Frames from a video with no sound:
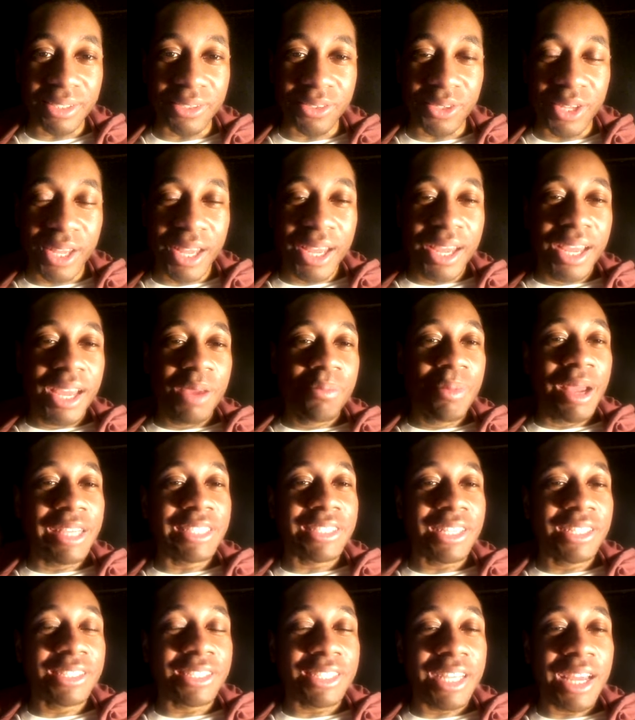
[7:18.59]
basically saying
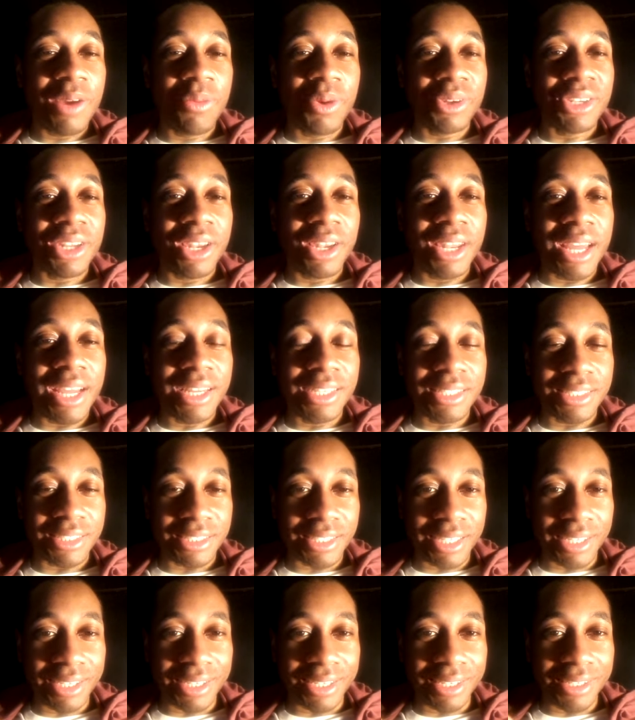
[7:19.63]
what the lady said,
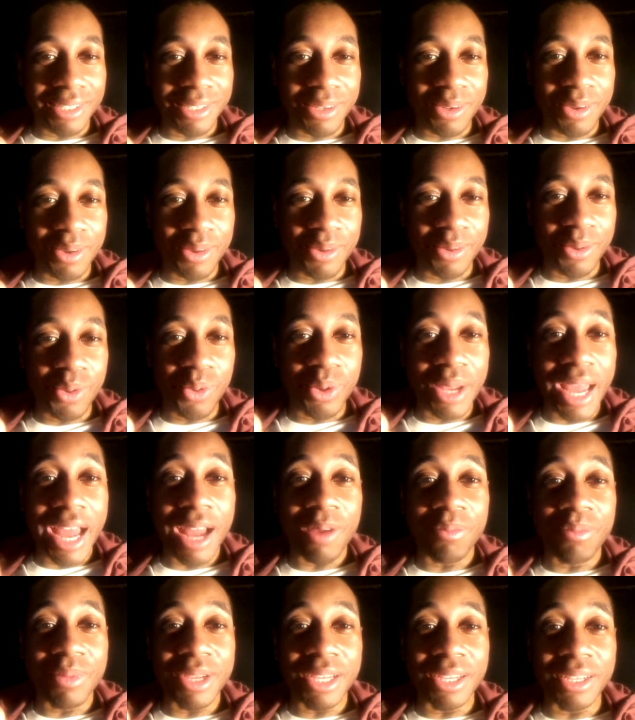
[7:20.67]
you know, who got
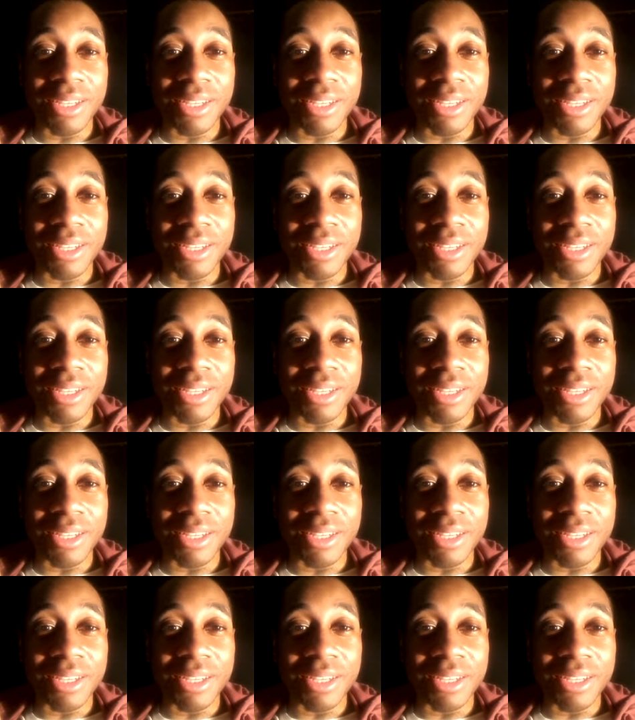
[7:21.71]
me